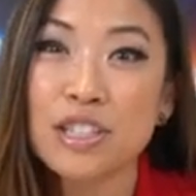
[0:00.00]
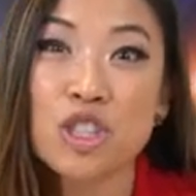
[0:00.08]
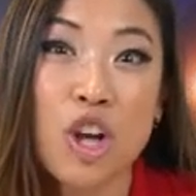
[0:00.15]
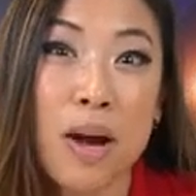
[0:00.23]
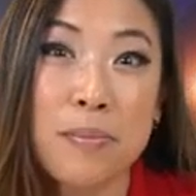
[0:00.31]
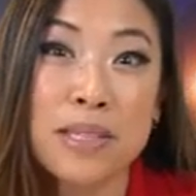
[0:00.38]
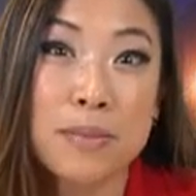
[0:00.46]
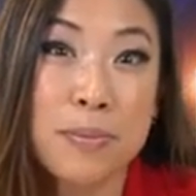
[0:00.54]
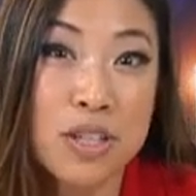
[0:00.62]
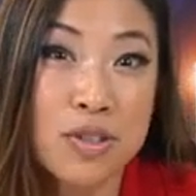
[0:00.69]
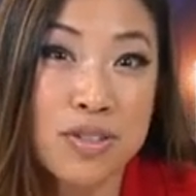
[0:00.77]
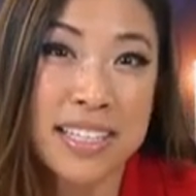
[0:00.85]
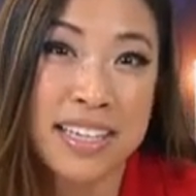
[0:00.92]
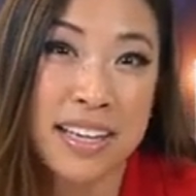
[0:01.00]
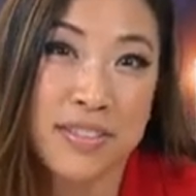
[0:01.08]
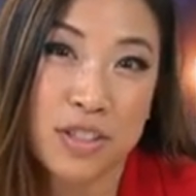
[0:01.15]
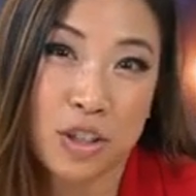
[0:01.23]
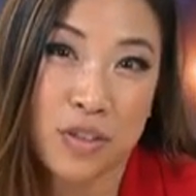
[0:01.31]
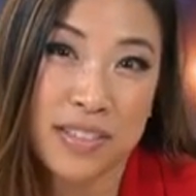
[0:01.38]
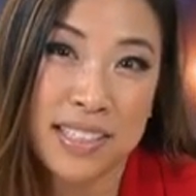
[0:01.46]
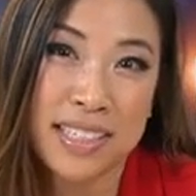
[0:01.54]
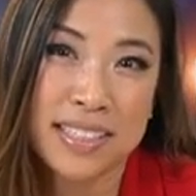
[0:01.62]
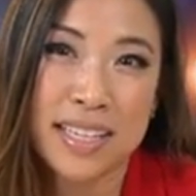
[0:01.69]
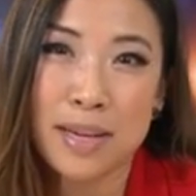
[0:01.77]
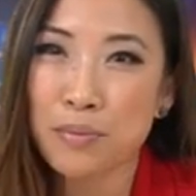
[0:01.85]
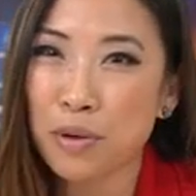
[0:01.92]
Shop specialty gift
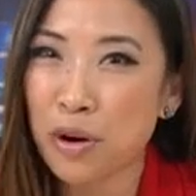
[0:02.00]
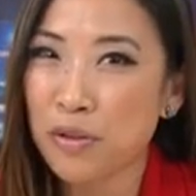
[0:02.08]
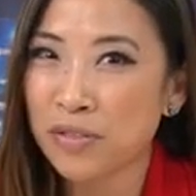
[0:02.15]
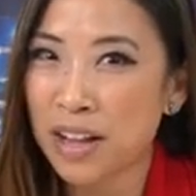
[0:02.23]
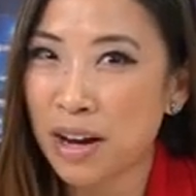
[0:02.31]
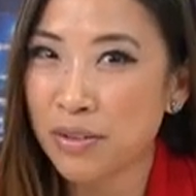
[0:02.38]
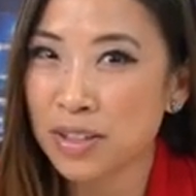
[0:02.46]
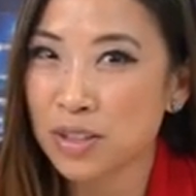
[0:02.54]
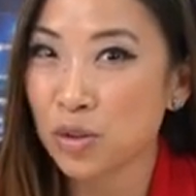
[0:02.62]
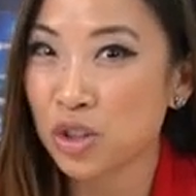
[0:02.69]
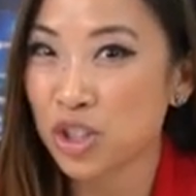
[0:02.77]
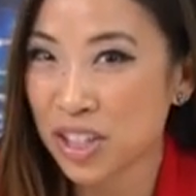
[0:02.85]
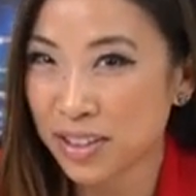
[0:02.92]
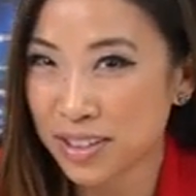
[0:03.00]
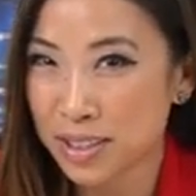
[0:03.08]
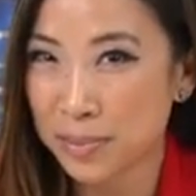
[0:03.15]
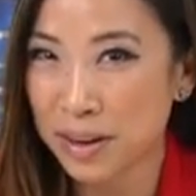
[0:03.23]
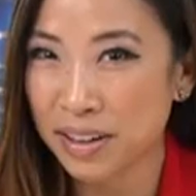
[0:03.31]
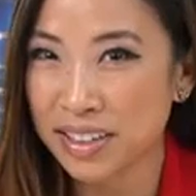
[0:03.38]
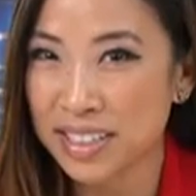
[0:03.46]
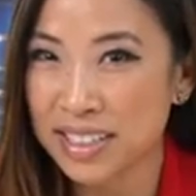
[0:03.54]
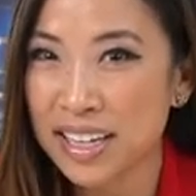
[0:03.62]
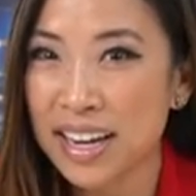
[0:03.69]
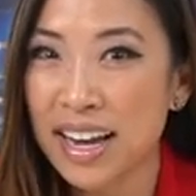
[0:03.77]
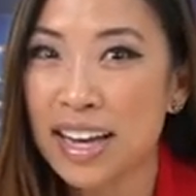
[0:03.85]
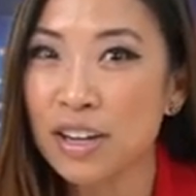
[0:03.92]
services like Pro Flowers or Sherry's Berries
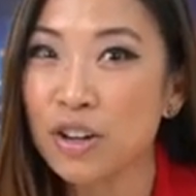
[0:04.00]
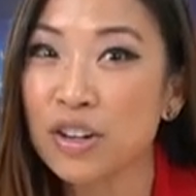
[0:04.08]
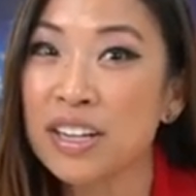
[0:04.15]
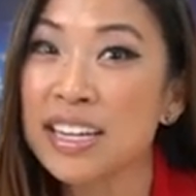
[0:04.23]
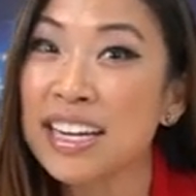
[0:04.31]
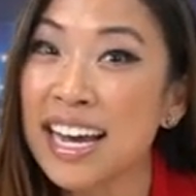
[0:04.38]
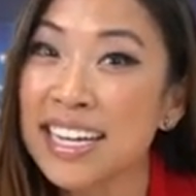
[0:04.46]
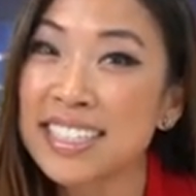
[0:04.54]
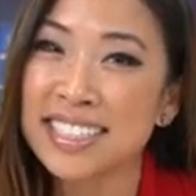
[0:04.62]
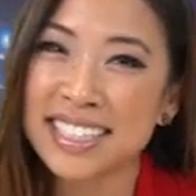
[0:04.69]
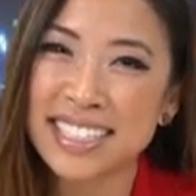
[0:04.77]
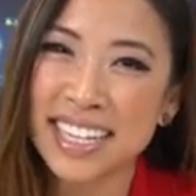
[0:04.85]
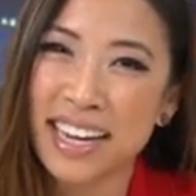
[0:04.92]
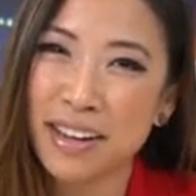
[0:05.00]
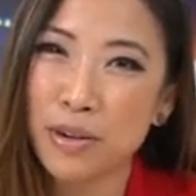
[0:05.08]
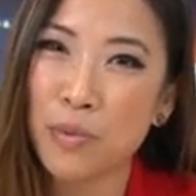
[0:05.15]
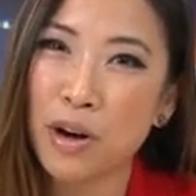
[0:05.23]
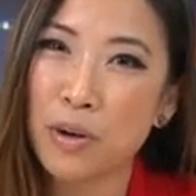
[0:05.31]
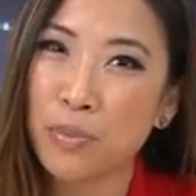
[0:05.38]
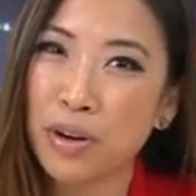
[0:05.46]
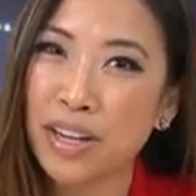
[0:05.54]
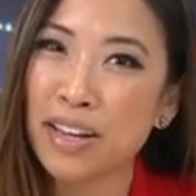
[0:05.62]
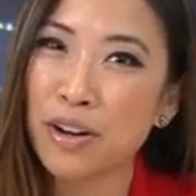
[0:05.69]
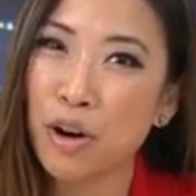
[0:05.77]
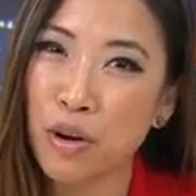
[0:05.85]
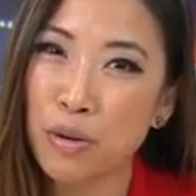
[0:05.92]
and earn a nice discount while
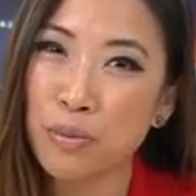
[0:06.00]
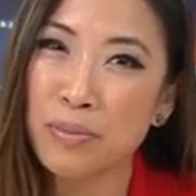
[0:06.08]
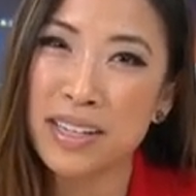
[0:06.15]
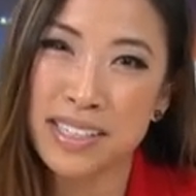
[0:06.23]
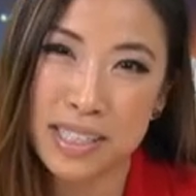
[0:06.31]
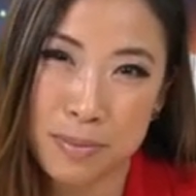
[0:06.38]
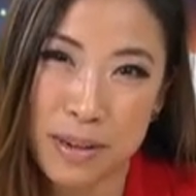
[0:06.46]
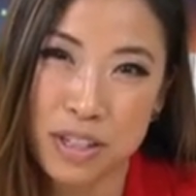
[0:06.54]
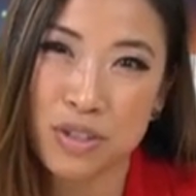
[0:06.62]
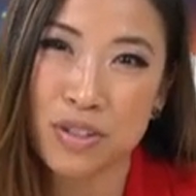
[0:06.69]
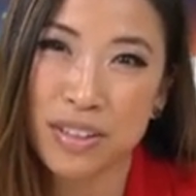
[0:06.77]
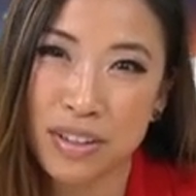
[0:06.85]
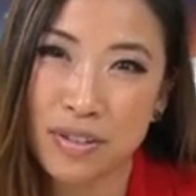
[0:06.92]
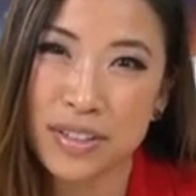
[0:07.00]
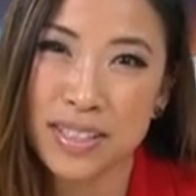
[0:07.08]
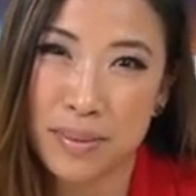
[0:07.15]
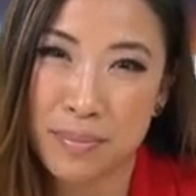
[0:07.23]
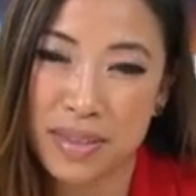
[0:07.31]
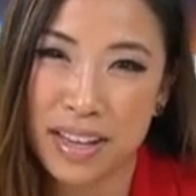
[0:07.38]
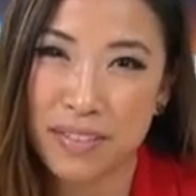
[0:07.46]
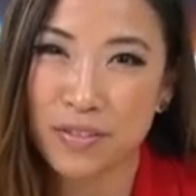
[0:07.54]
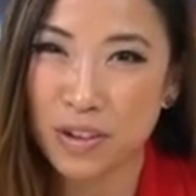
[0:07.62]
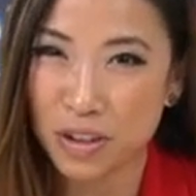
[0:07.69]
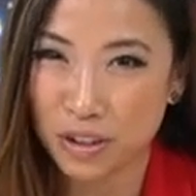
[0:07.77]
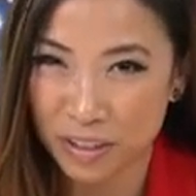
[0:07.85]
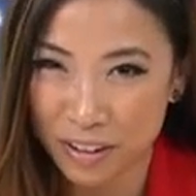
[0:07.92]
bringing home a special little something
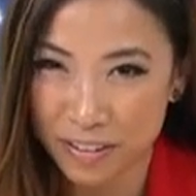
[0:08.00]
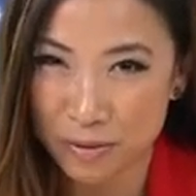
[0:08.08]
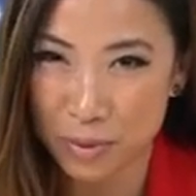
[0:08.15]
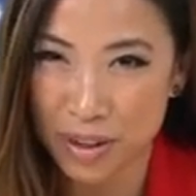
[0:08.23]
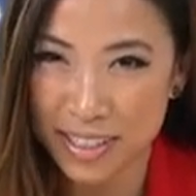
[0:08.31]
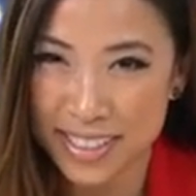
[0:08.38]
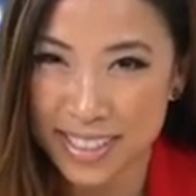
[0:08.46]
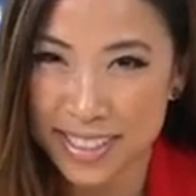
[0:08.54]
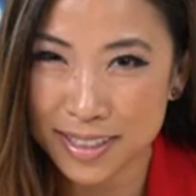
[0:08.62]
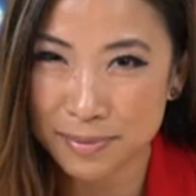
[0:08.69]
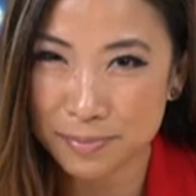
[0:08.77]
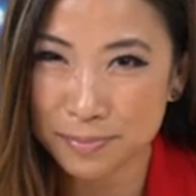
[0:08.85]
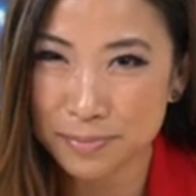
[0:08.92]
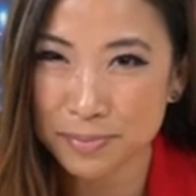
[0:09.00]
for your loved ones.